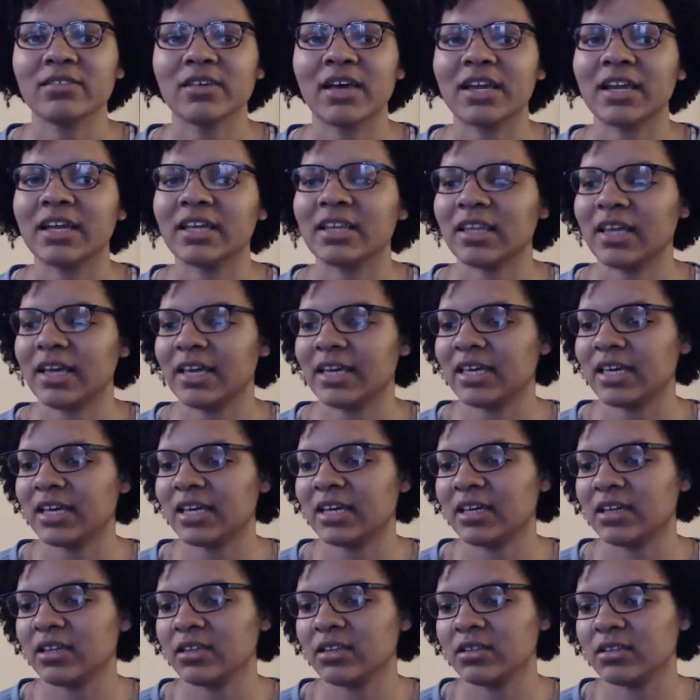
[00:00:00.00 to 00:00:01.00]
I didn't like
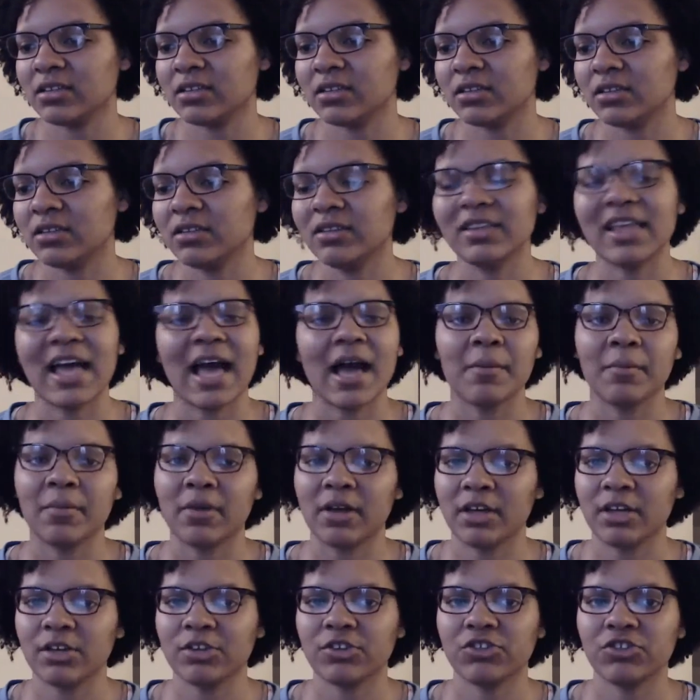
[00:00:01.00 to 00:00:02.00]
it that
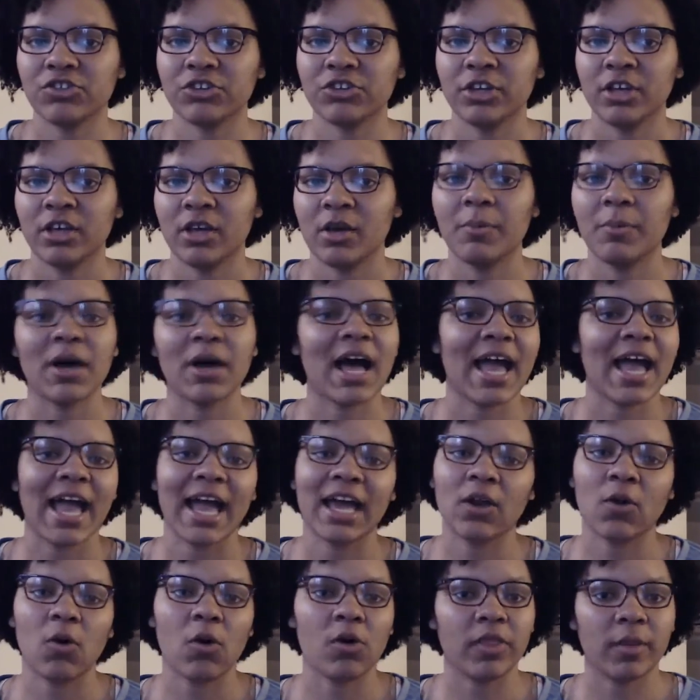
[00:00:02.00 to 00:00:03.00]
much, but I
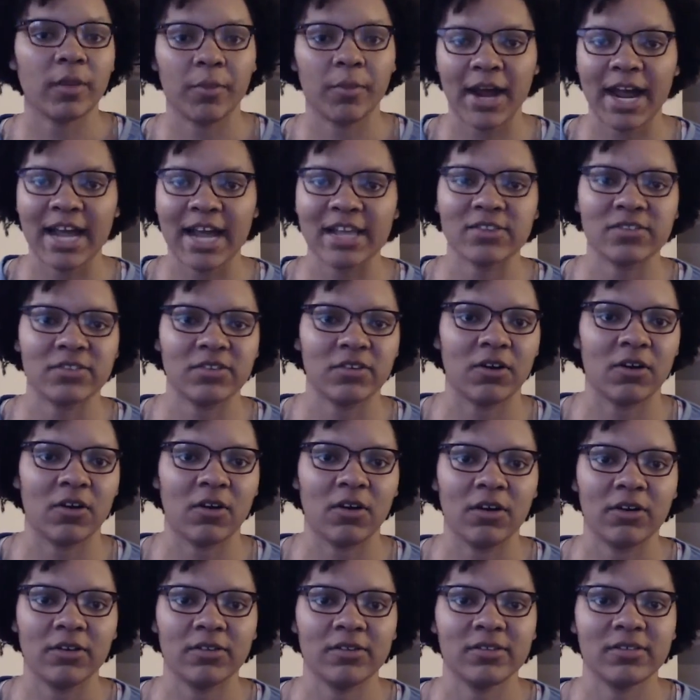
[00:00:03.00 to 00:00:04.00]
had all the Bratz
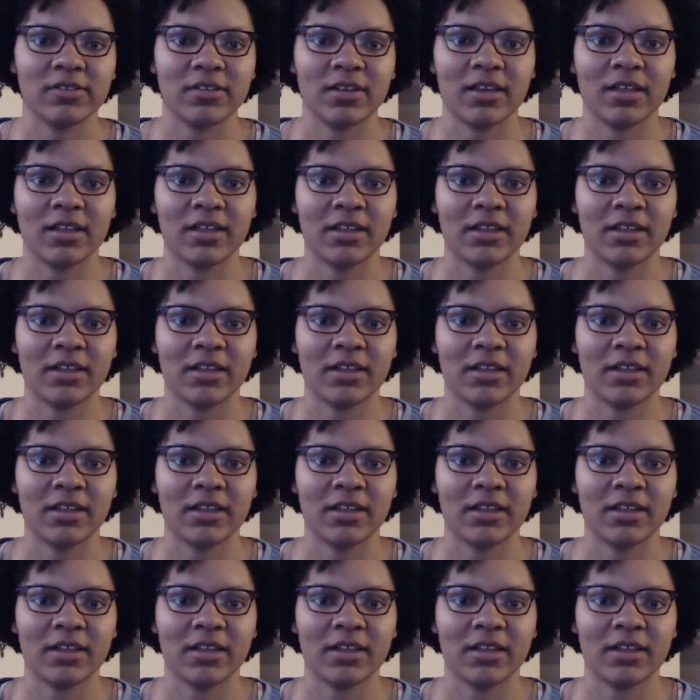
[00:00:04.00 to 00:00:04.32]
dolls.